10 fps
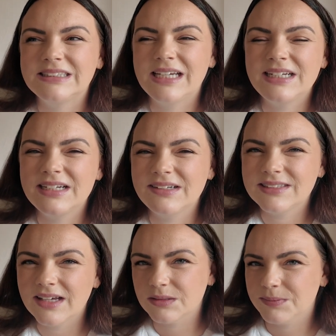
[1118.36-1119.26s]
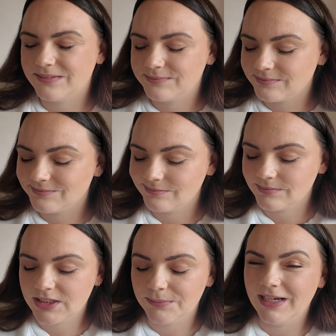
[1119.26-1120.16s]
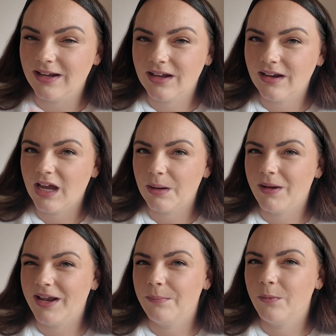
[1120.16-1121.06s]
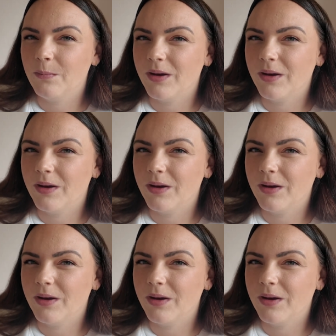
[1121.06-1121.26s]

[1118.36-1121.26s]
I don't know, sounds a bit, to me, like I like pineapple,